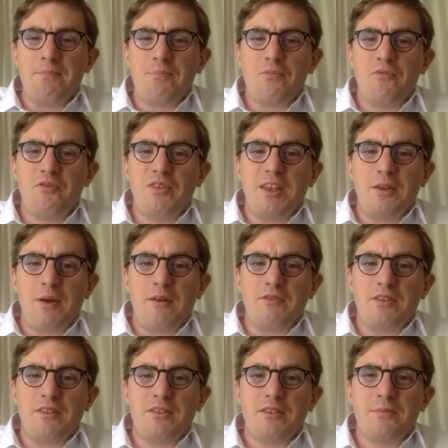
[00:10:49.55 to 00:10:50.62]
video
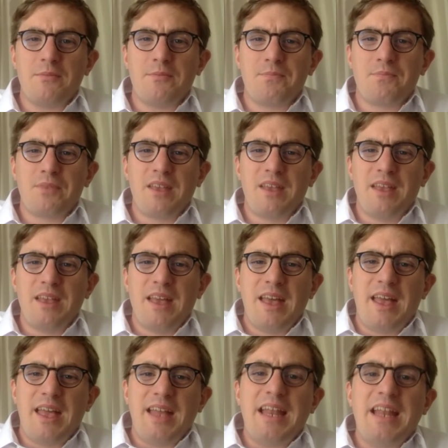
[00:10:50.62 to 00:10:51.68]
evidence.
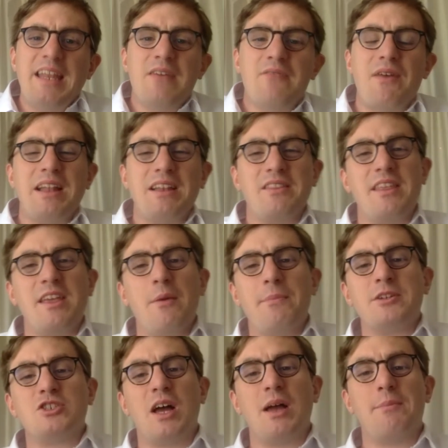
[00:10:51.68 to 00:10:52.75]
In any event, the
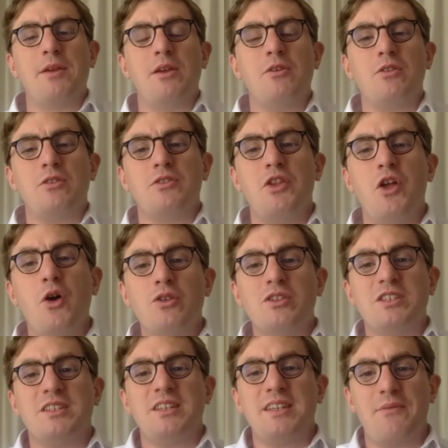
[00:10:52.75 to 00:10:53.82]
upper tribunal
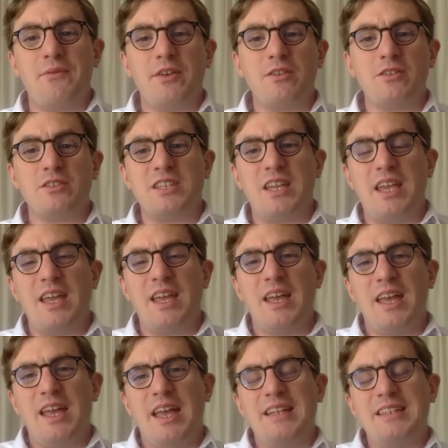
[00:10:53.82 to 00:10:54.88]
noted the difficulty
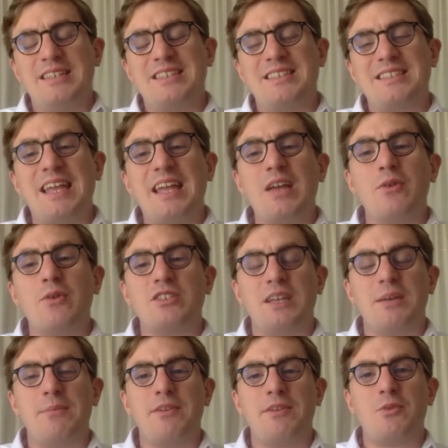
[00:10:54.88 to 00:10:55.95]
in
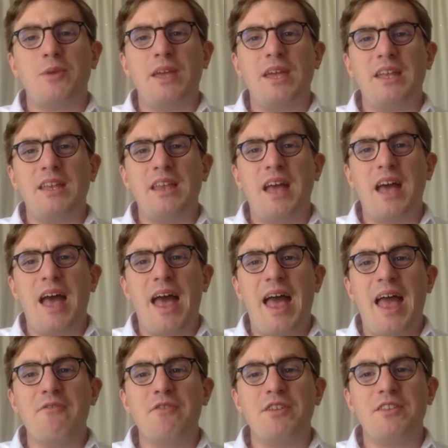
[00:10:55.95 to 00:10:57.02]
distinguishing between
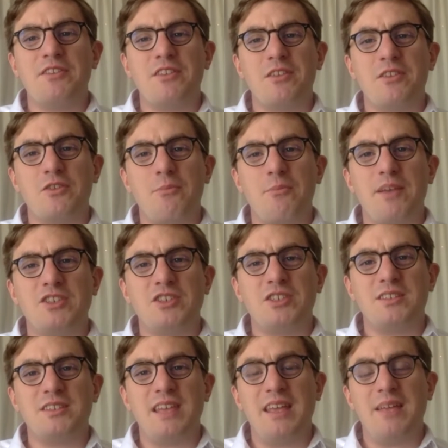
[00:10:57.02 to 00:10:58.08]
evidence and
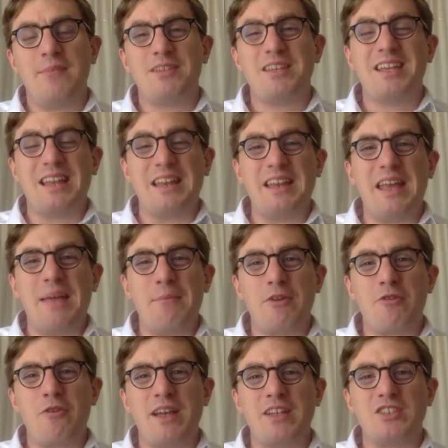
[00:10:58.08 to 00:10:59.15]
submissions, particularly in
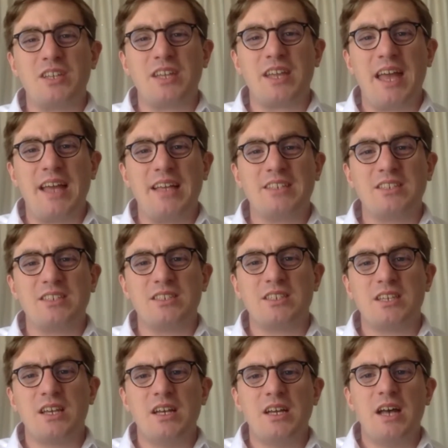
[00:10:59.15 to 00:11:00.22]
immigration cases,
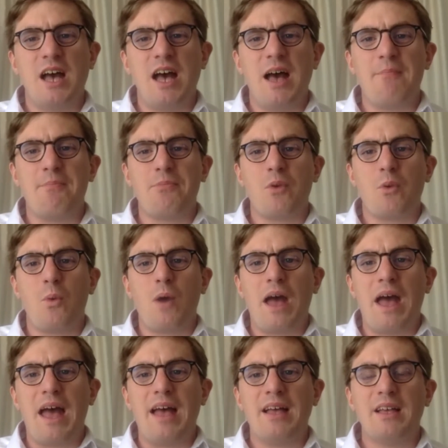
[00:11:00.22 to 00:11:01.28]

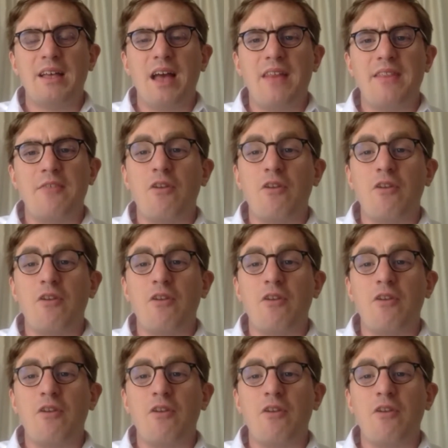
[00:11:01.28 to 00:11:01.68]
where there are